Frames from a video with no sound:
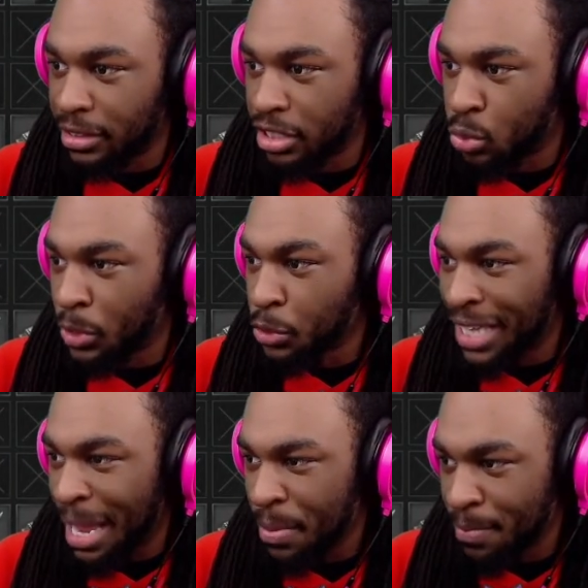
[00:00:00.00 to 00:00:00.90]
Because when you
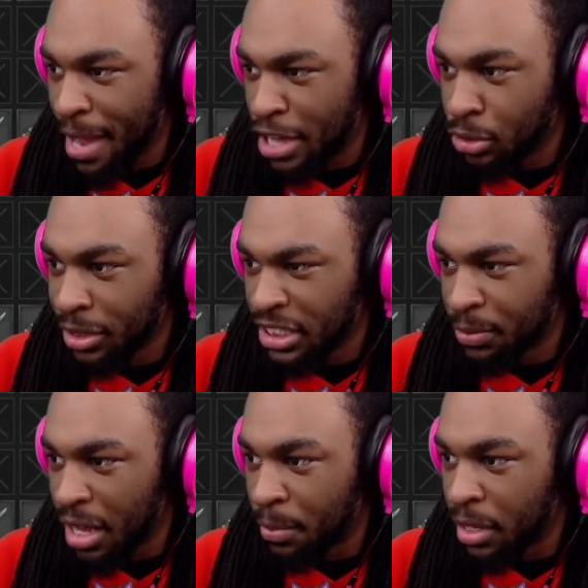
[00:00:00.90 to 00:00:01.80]
type it manually, it's
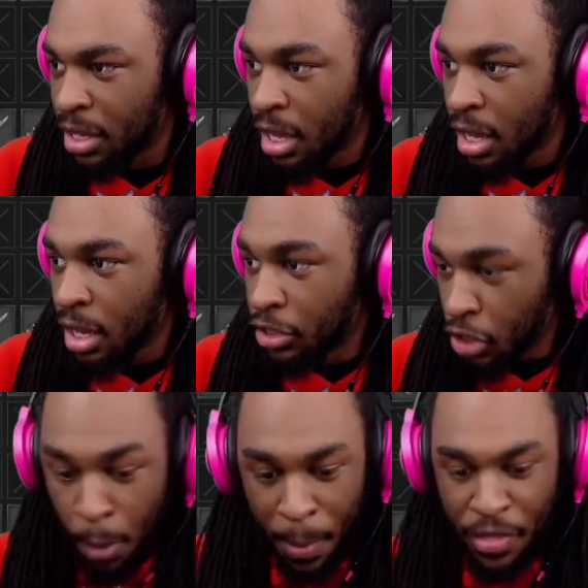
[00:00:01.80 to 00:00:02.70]
probably...
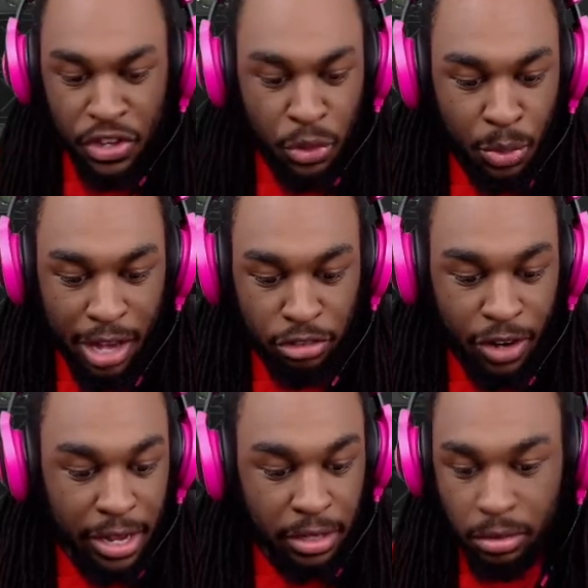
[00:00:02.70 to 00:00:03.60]
Nope, I think you got it
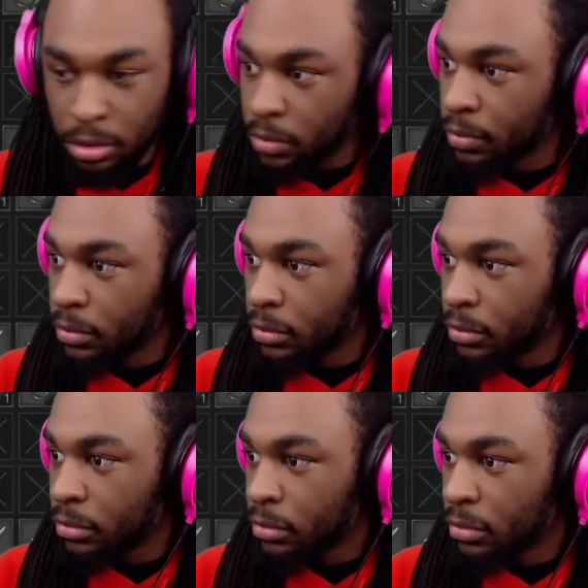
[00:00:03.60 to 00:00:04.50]
right.
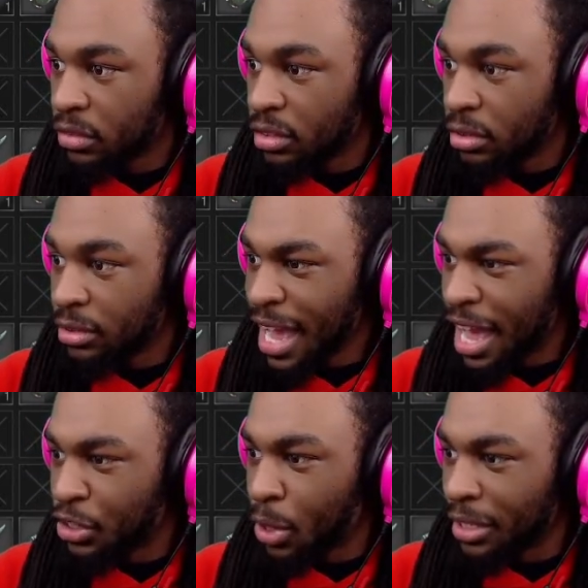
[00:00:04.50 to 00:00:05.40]
Yeah,
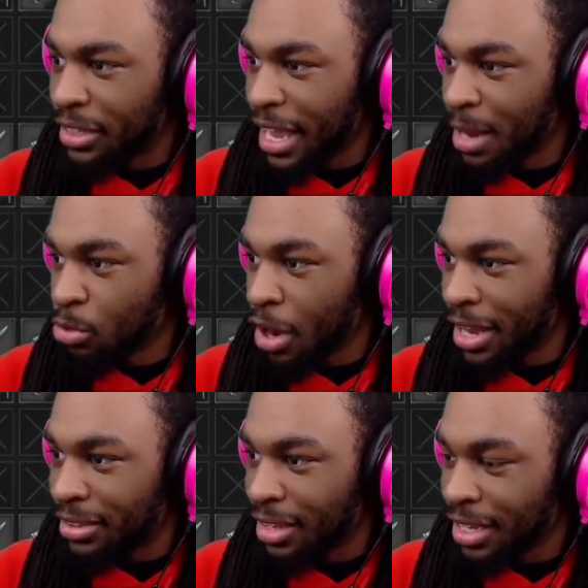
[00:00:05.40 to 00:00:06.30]
you got the game
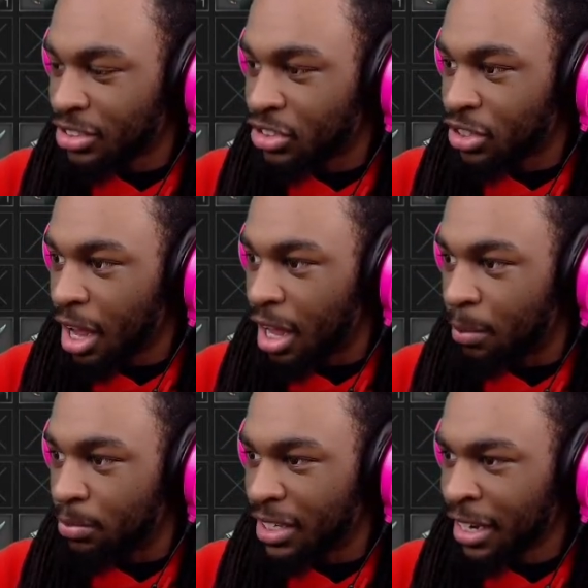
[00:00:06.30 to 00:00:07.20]
right. Nice
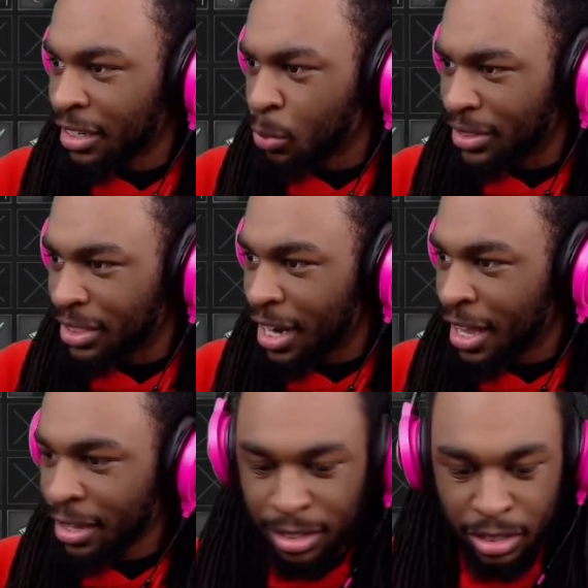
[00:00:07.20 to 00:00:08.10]
job. Did I? Wait, did
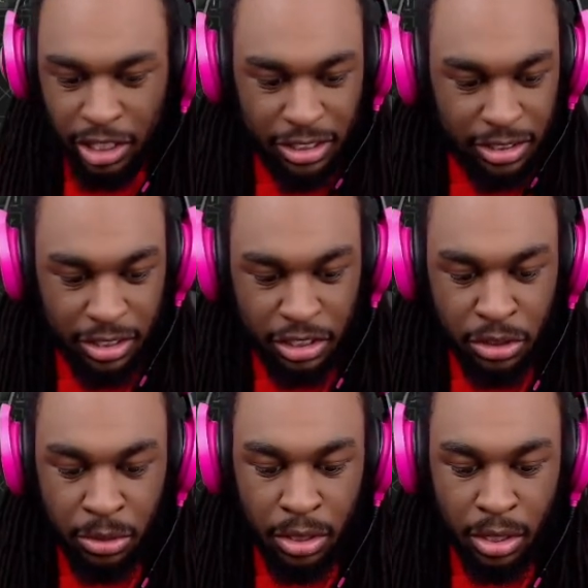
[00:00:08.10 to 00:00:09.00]
I? Or did
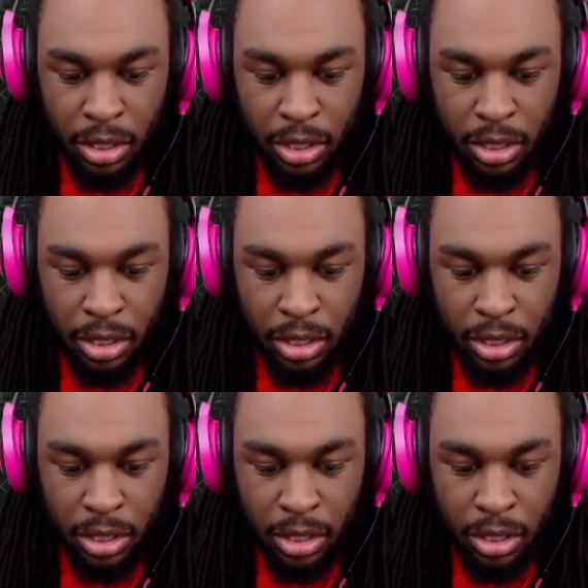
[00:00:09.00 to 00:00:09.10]
you?